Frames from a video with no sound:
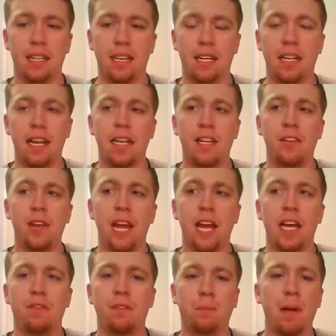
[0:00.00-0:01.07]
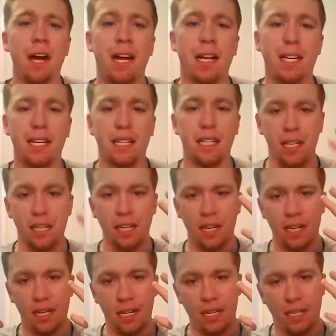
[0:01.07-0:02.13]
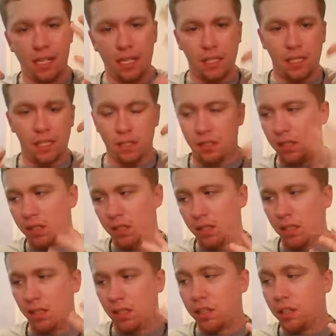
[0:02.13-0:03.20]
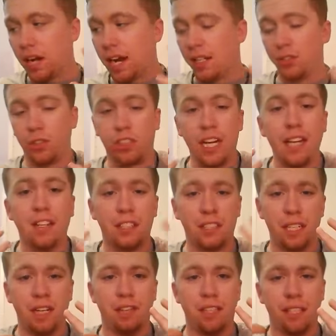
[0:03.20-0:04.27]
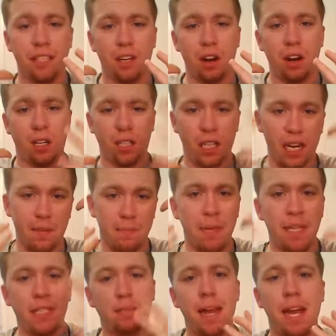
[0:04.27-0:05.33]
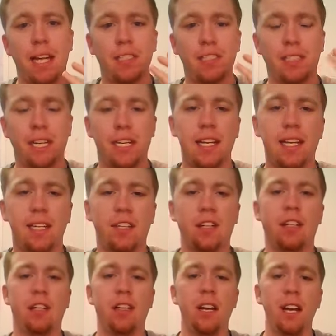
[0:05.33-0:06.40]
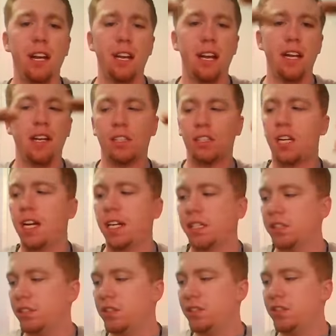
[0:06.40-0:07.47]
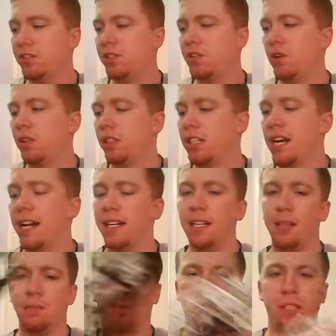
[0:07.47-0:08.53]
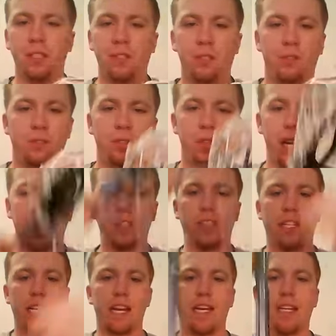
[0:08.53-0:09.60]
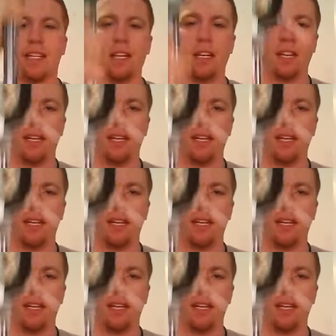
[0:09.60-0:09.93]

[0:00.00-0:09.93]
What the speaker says: And then you have your pocket is, your actual leathers and everything are kind of mismatched, and then your interlocks don't line up when you try and look at it.